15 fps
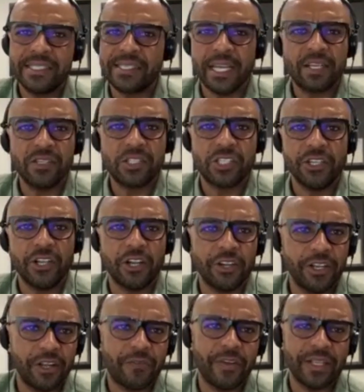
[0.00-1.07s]
is second to
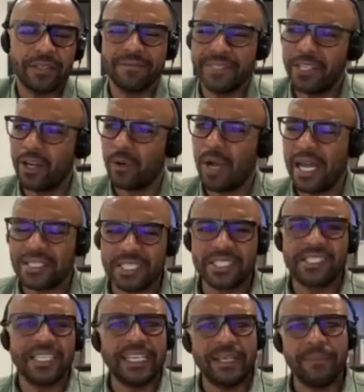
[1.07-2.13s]
none. And I think, you know, as a
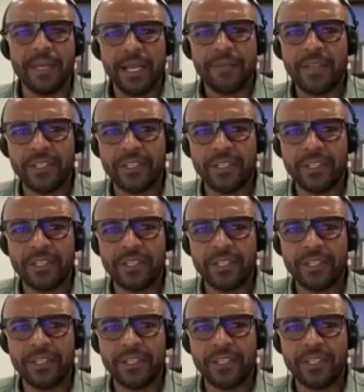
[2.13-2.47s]
team,